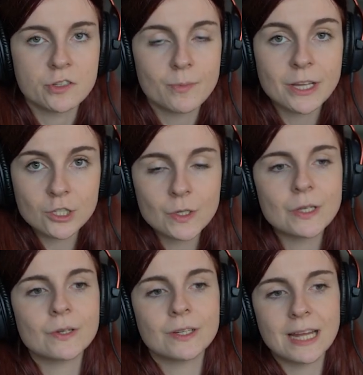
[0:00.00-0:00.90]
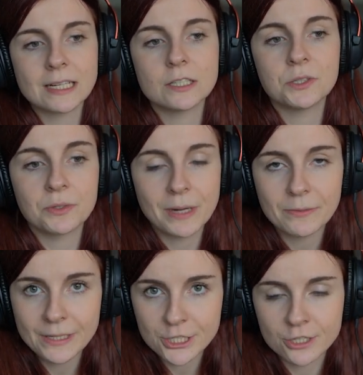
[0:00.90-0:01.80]
So make sure you're connected to the right
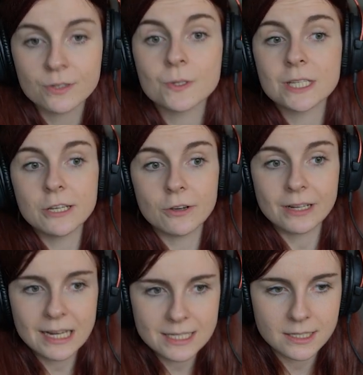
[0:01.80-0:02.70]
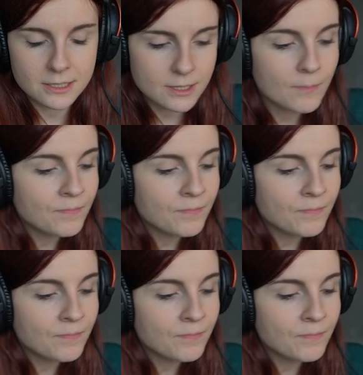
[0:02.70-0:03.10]
region to see your clusters.